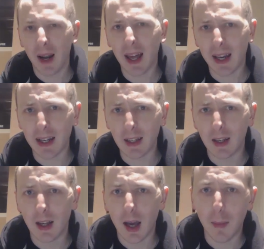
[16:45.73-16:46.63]

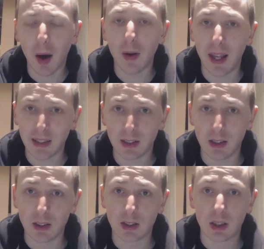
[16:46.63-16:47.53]
complain about
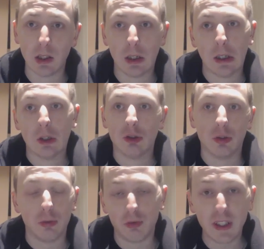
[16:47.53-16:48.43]
Lesnar's
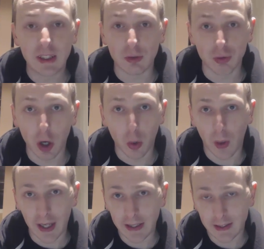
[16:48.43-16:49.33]
recent
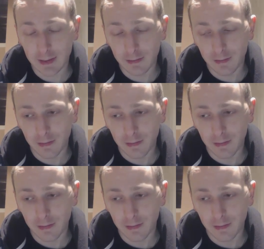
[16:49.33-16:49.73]
runaways.